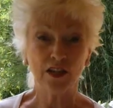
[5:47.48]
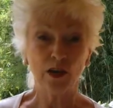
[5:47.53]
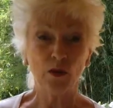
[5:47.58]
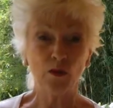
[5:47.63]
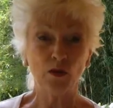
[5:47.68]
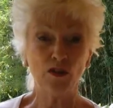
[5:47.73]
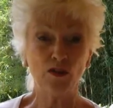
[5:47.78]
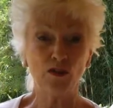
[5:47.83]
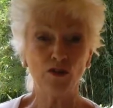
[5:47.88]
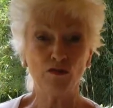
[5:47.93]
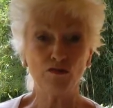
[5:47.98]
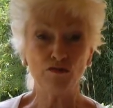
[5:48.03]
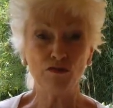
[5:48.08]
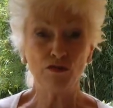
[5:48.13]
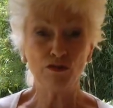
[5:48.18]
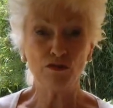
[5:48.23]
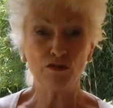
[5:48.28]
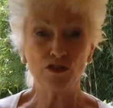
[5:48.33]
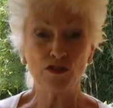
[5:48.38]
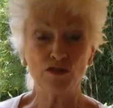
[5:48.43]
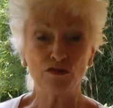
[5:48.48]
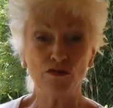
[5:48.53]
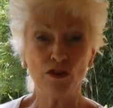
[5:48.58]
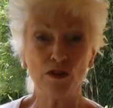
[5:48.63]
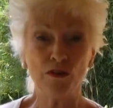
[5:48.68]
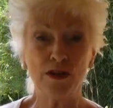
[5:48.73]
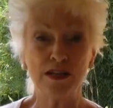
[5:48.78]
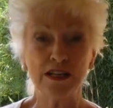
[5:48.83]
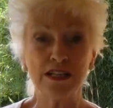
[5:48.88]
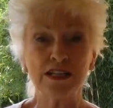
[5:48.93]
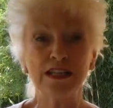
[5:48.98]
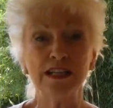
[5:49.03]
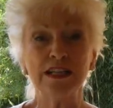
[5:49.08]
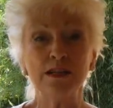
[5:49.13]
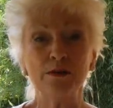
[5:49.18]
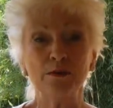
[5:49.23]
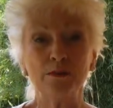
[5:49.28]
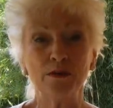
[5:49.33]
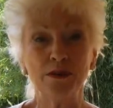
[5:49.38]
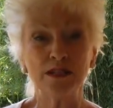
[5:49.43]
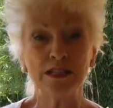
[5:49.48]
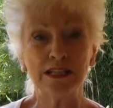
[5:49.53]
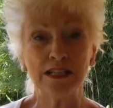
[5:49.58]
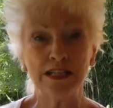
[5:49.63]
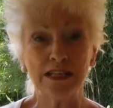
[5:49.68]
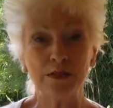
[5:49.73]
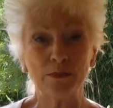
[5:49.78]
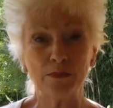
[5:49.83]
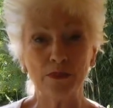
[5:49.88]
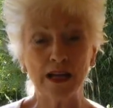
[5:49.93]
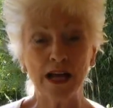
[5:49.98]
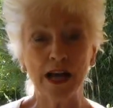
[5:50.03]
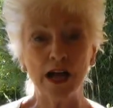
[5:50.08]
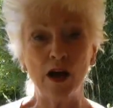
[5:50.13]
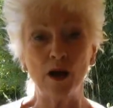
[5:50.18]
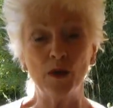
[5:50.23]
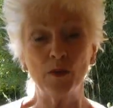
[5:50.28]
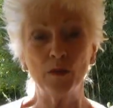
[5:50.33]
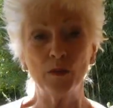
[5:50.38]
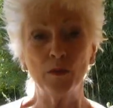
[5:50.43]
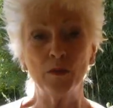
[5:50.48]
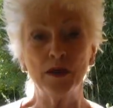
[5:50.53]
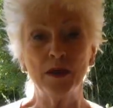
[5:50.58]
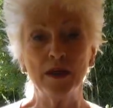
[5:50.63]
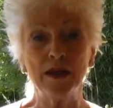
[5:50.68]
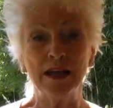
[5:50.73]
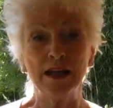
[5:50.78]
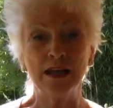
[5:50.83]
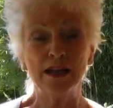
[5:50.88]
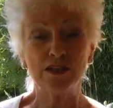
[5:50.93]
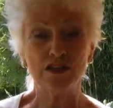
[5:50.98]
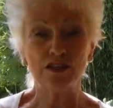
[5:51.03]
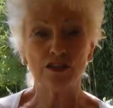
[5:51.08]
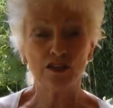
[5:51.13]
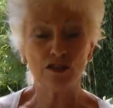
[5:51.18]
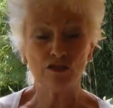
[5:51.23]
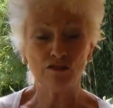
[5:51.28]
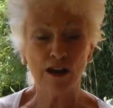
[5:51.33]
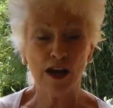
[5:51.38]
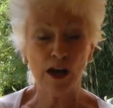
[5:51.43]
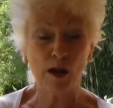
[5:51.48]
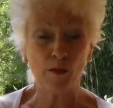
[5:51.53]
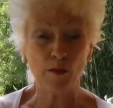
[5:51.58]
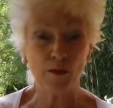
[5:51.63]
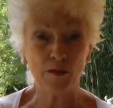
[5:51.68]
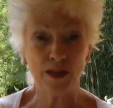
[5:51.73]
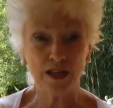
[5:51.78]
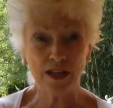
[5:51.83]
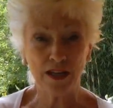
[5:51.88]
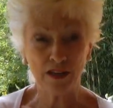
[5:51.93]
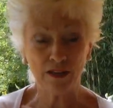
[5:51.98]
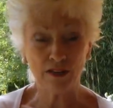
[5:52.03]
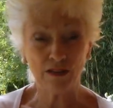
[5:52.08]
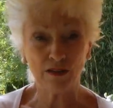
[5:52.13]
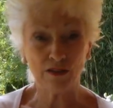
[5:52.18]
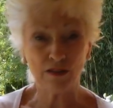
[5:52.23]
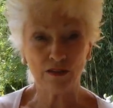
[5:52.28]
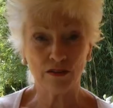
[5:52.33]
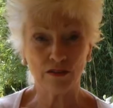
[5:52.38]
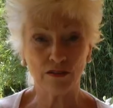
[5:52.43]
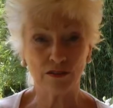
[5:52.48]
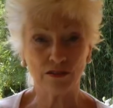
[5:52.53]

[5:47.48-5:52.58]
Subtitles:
with your roots growing deep, deep down into the ground beneath you.